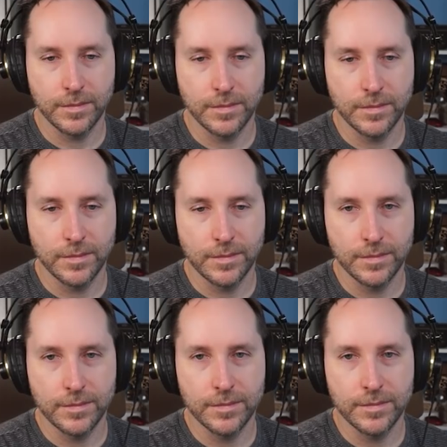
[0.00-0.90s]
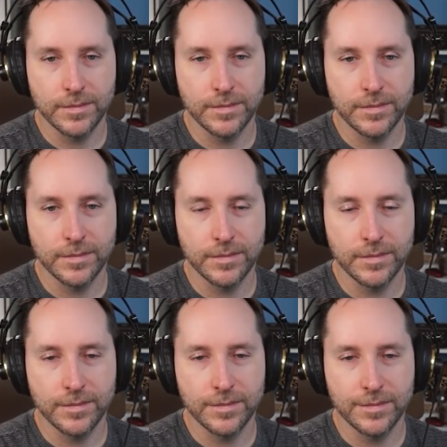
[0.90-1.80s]

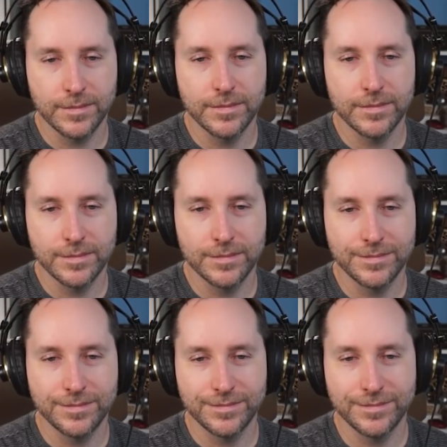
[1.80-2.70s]
(silent)